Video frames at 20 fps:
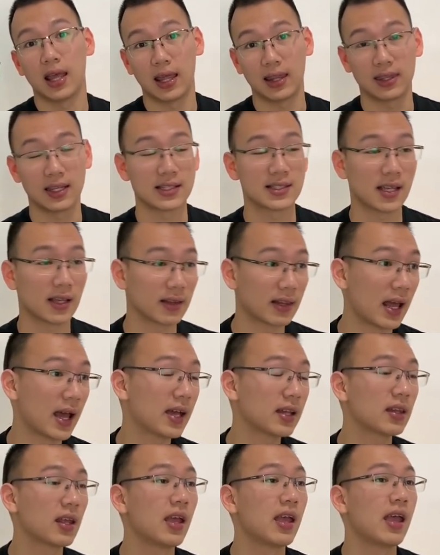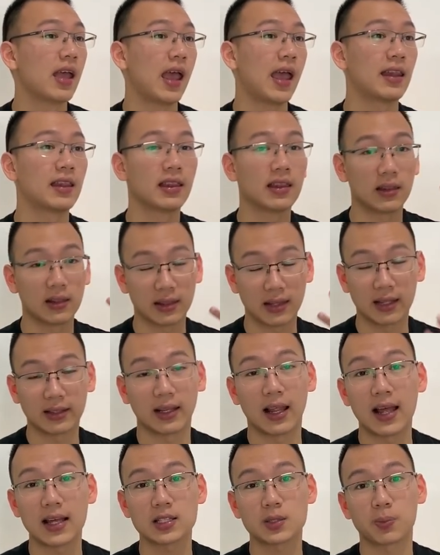And things like that. And the
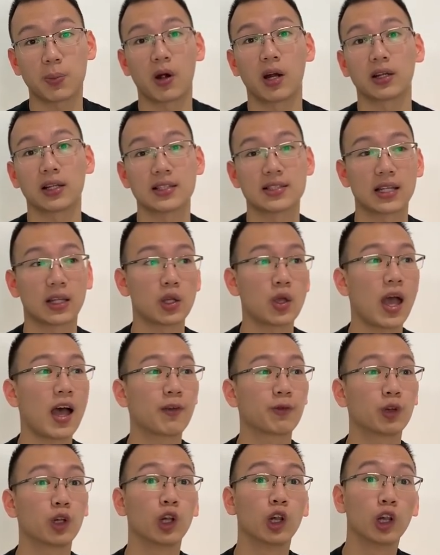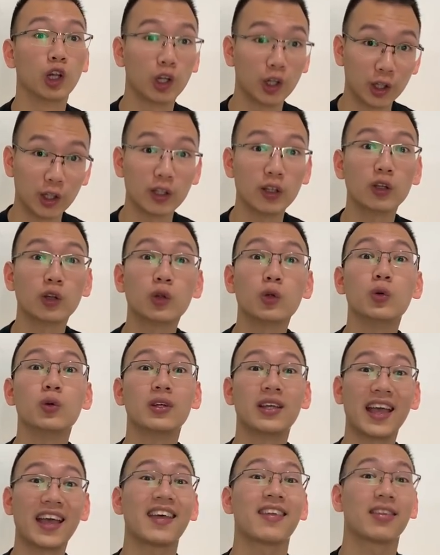last part is that you have to learn
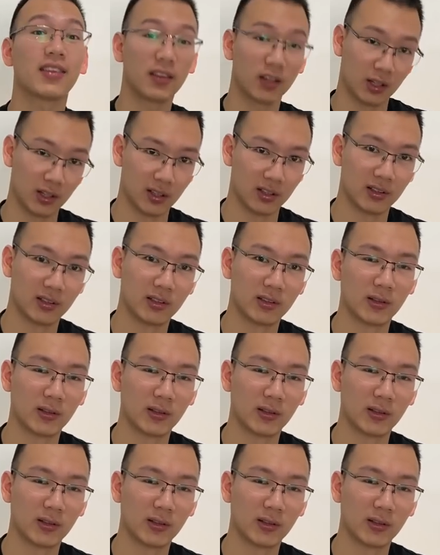together.